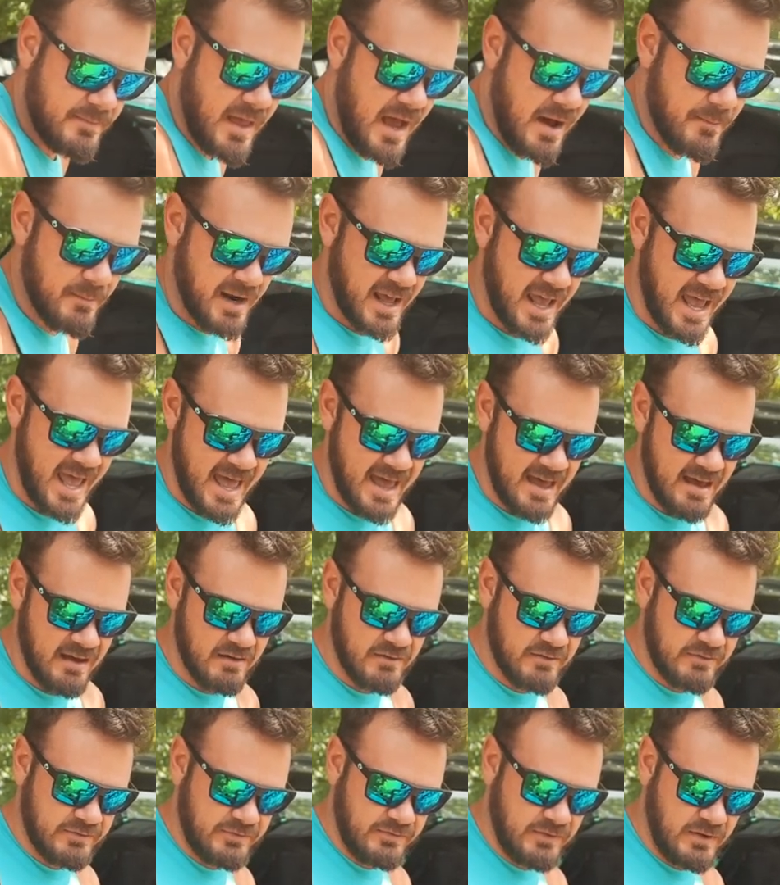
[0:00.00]
I'm gonna
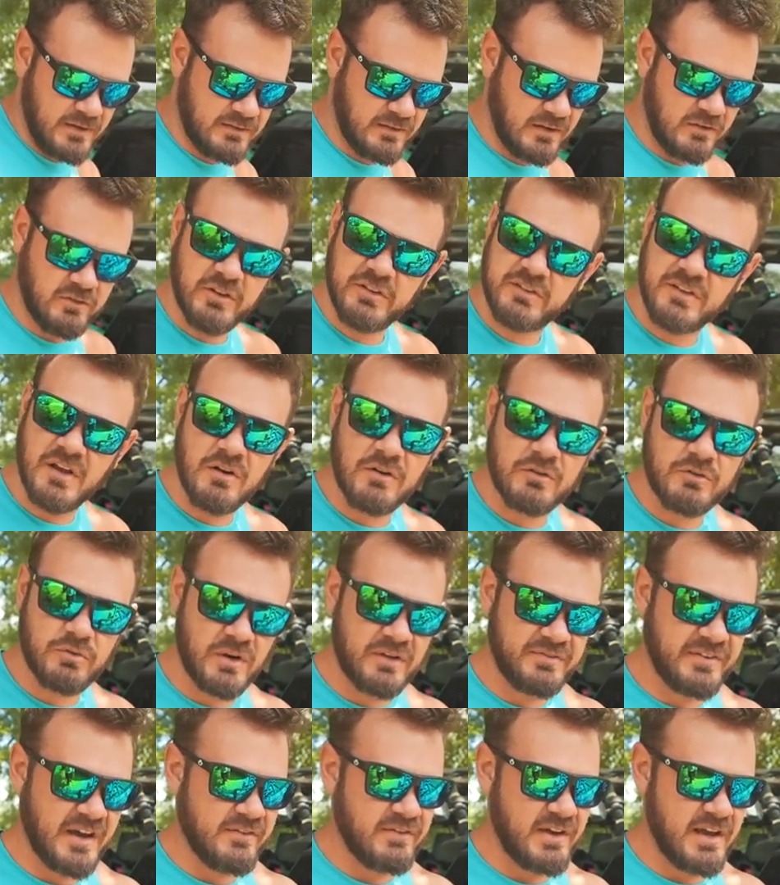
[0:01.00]
have it's just under
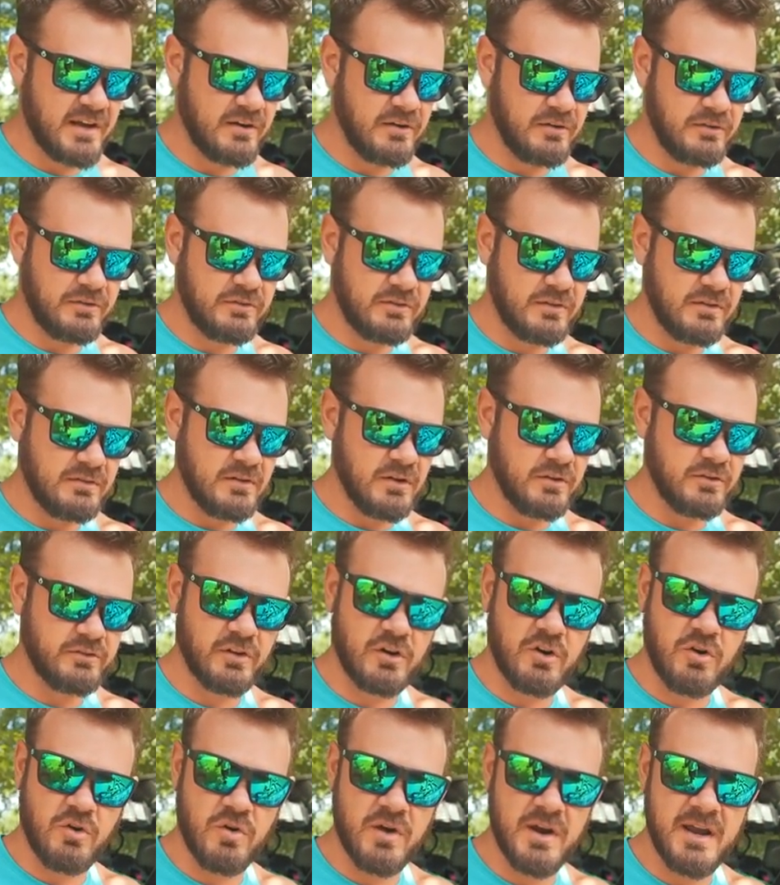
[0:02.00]
25 acres. There's a
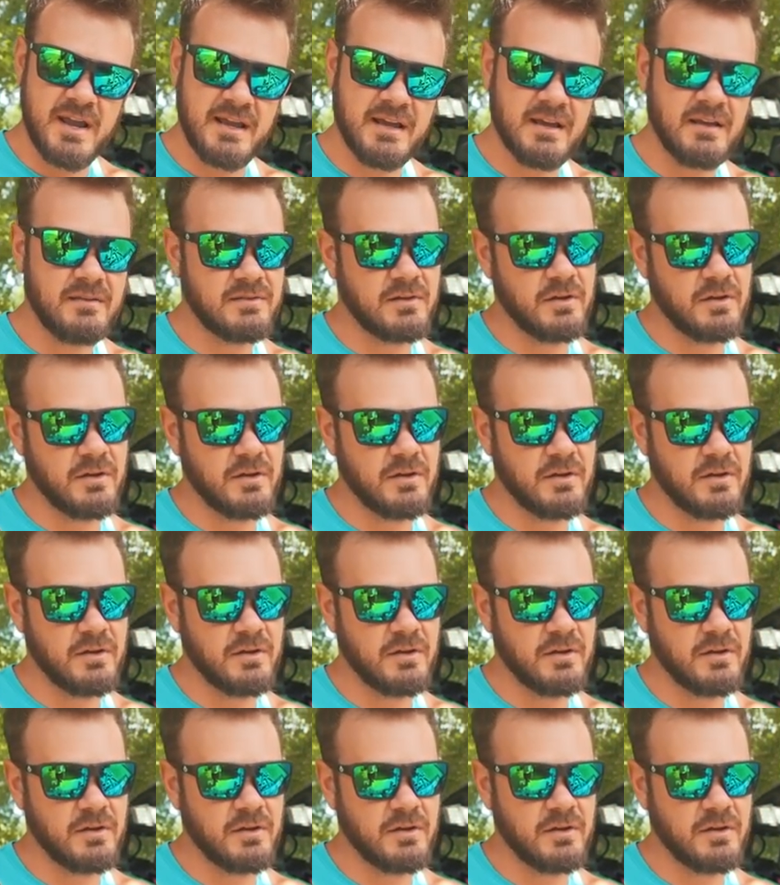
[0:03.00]
creek.